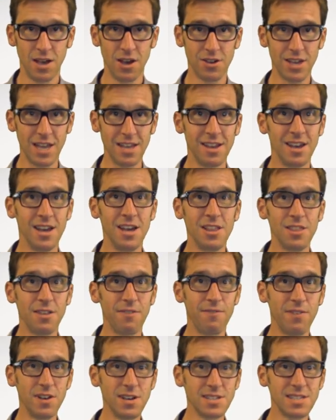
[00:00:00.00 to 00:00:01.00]
Okay, the
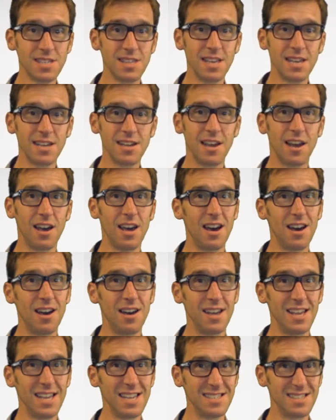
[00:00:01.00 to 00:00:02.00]
first thing
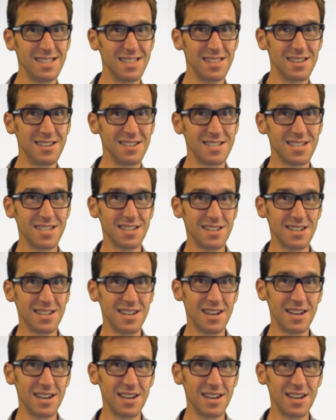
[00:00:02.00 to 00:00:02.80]
is that